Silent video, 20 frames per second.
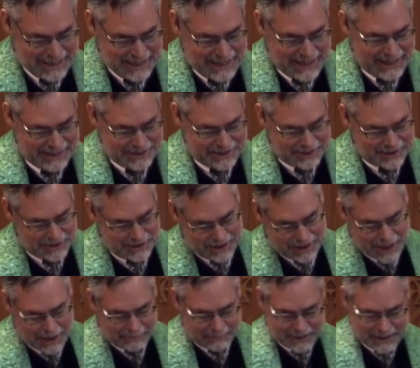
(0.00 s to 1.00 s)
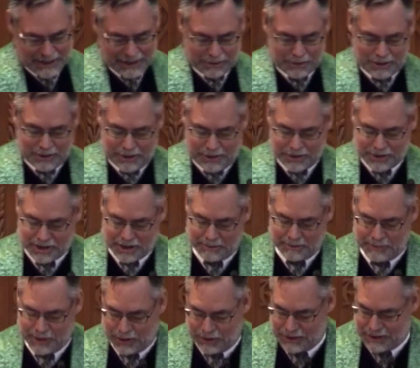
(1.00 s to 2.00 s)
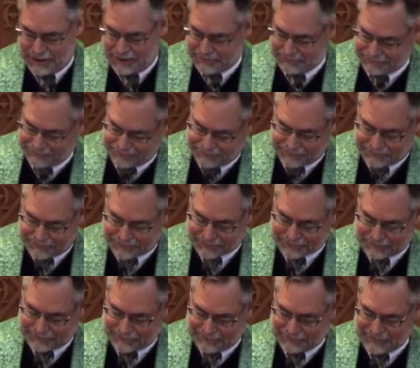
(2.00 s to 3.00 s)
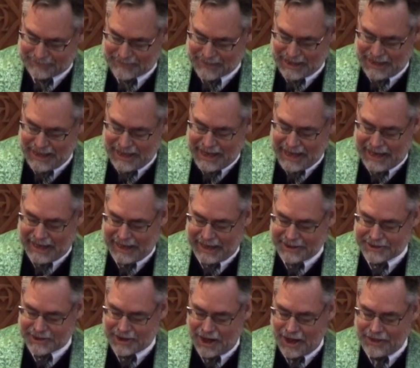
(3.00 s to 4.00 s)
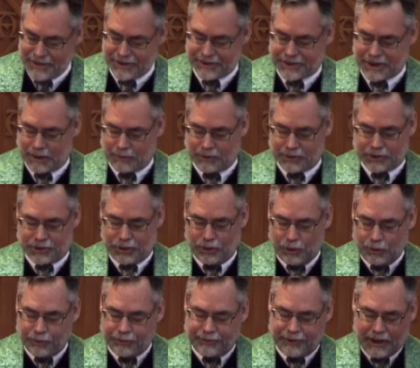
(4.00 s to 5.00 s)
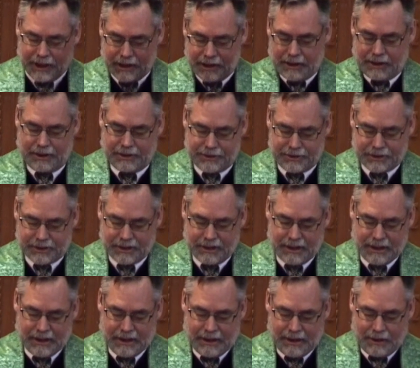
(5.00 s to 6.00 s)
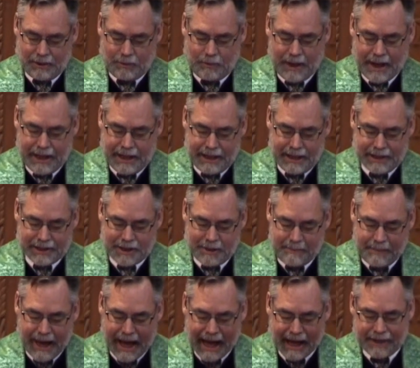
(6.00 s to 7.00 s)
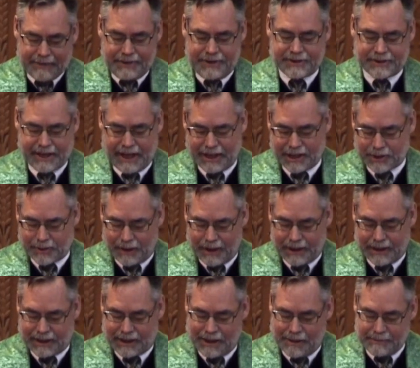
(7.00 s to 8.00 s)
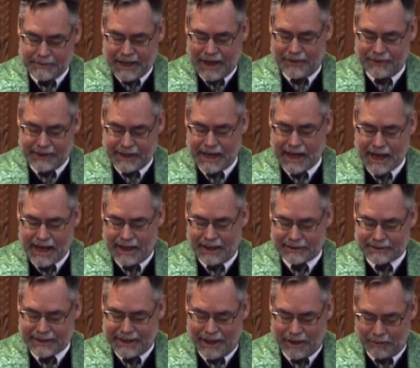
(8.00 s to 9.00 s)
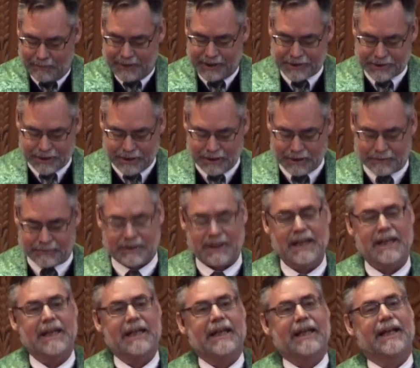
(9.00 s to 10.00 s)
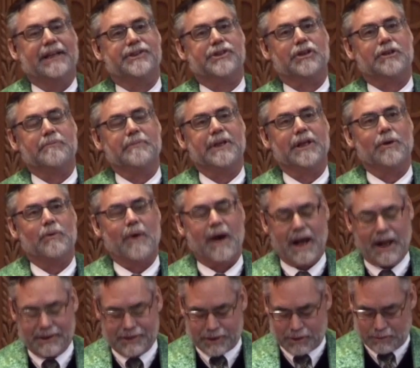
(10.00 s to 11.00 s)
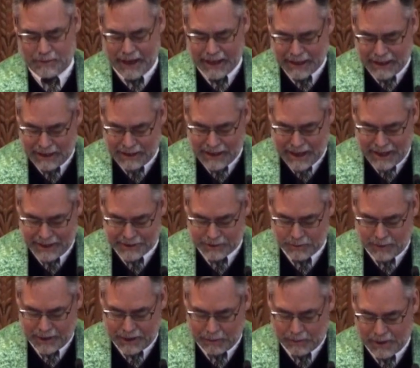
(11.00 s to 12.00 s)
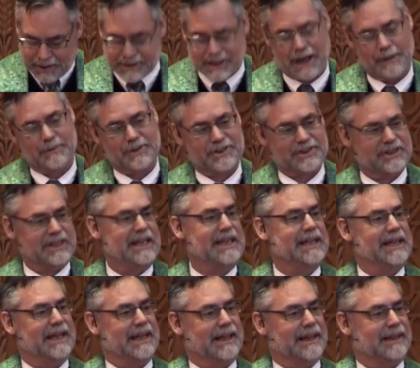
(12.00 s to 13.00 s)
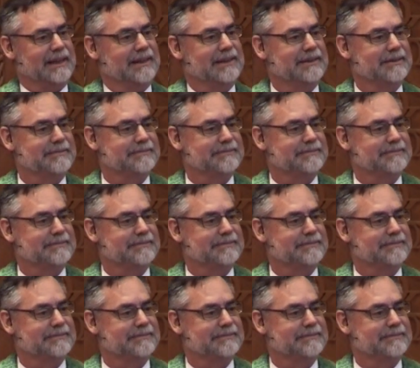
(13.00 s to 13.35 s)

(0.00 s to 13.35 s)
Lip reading: I stood up to introduce communion, and I saw that there were two figures waiting at the back of the sanctuary to come down the aisle to help me serve. It took me a while to recognize what it was I was seeing.